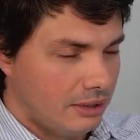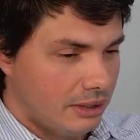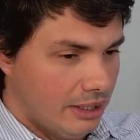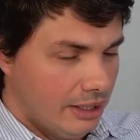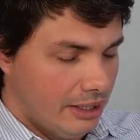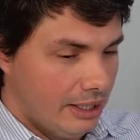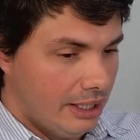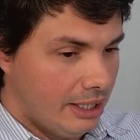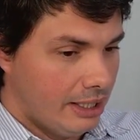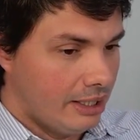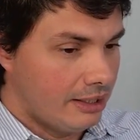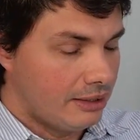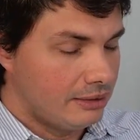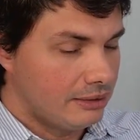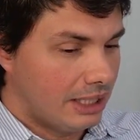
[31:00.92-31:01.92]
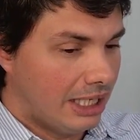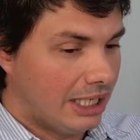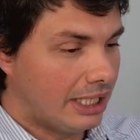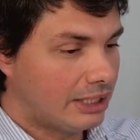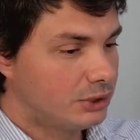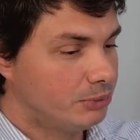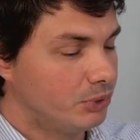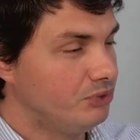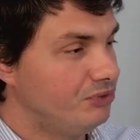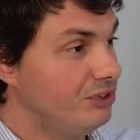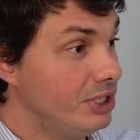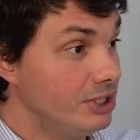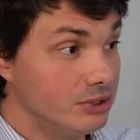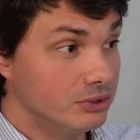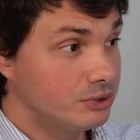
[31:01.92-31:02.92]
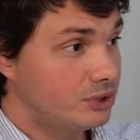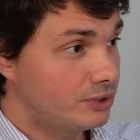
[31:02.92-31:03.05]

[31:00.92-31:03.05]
And I like to put videos.